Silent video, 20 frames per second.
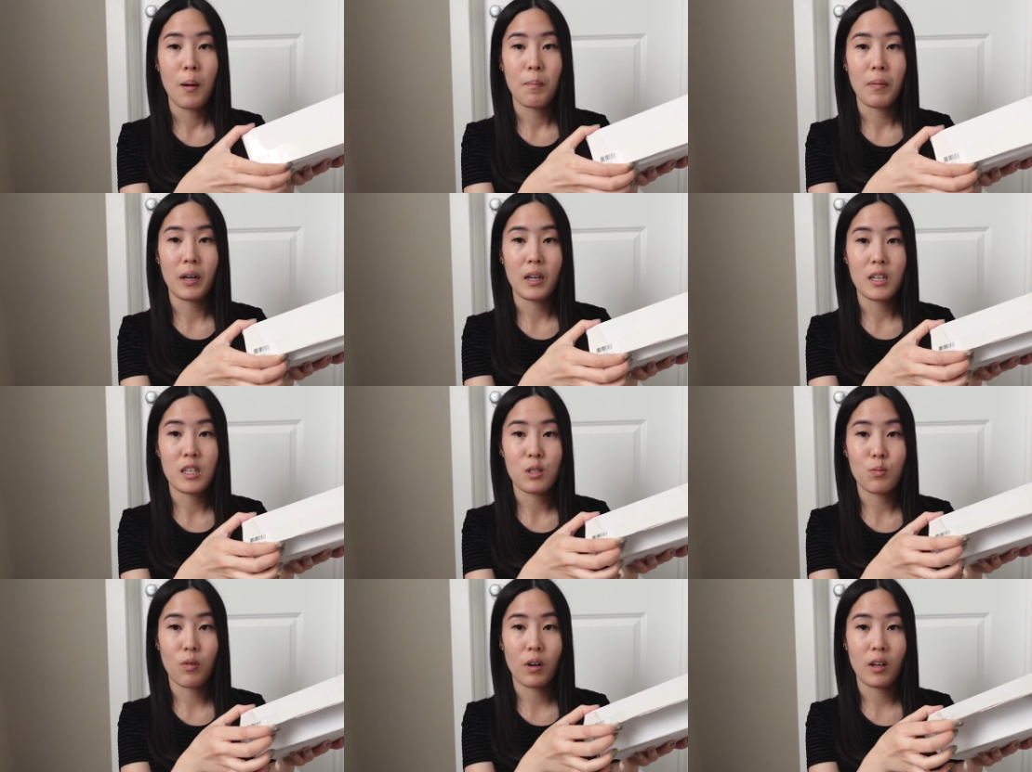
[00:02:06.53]
But it
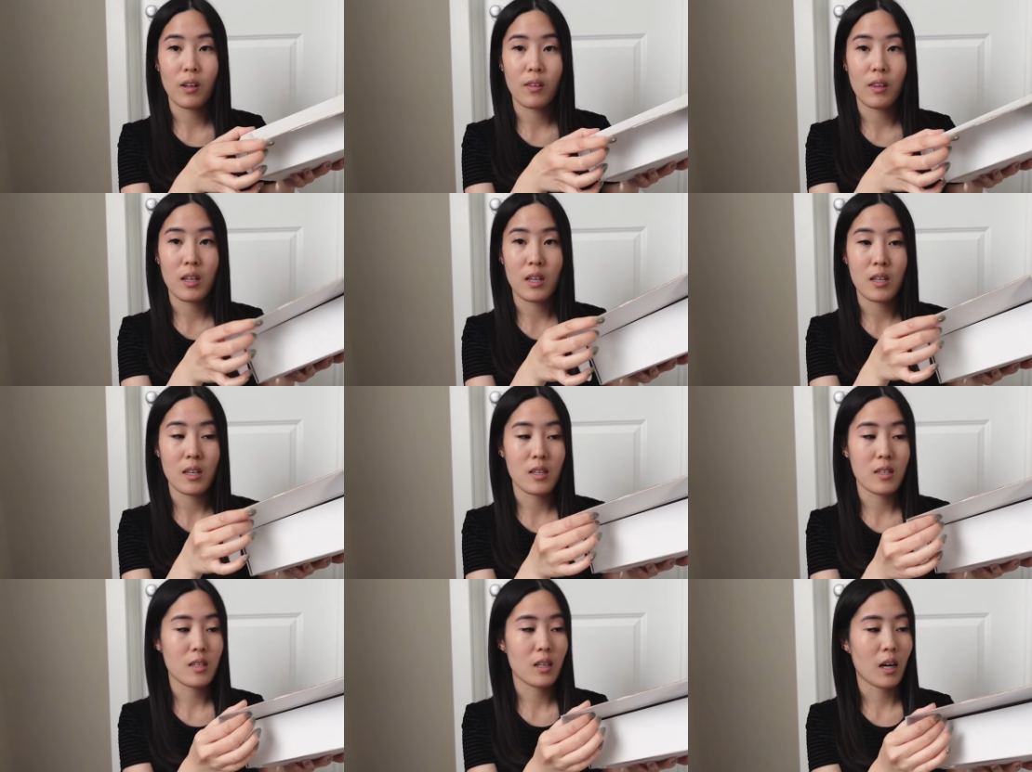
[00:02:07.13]
is one of
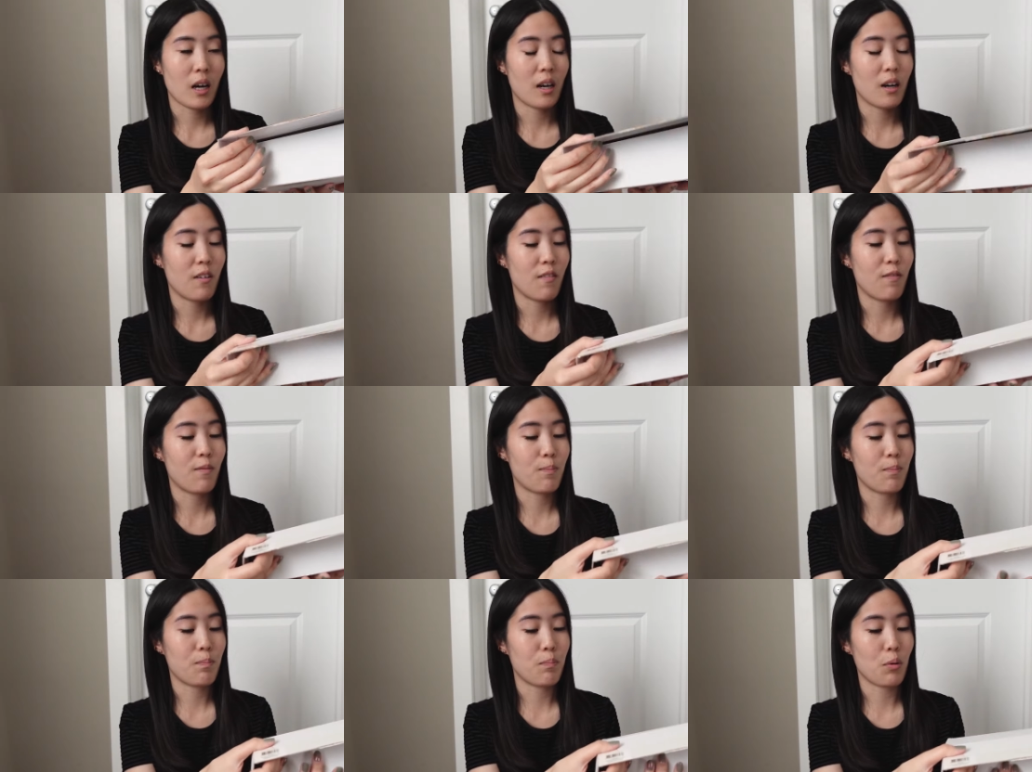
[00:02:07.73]
these kind
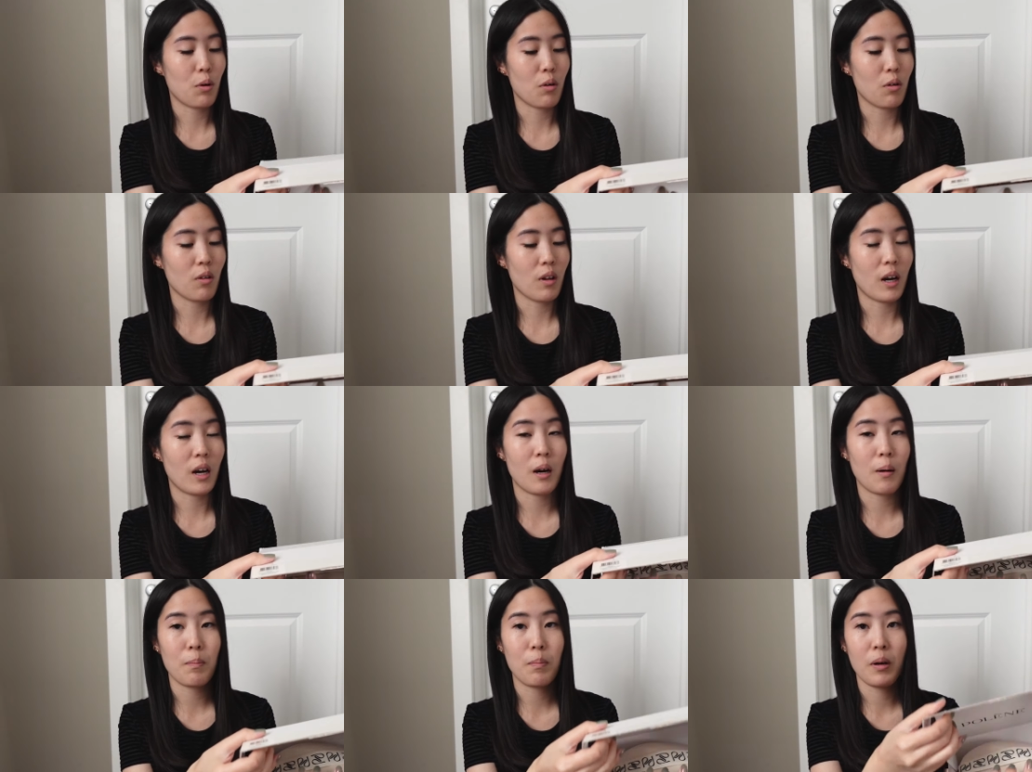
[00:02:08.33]
of pull
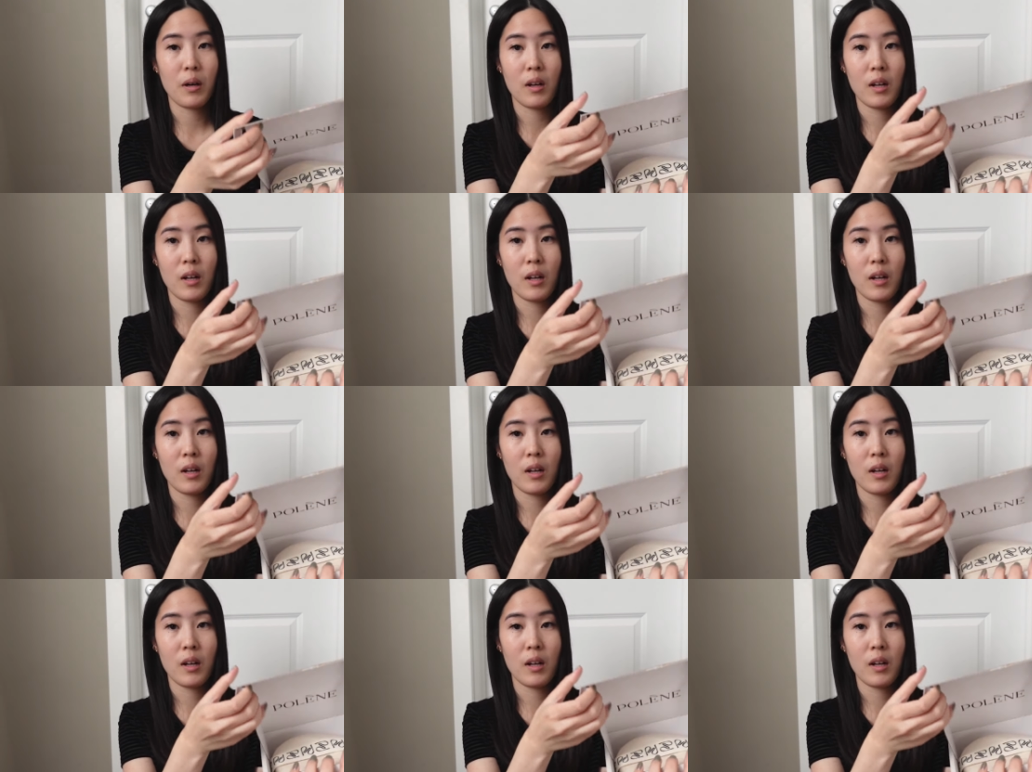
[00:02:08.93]
up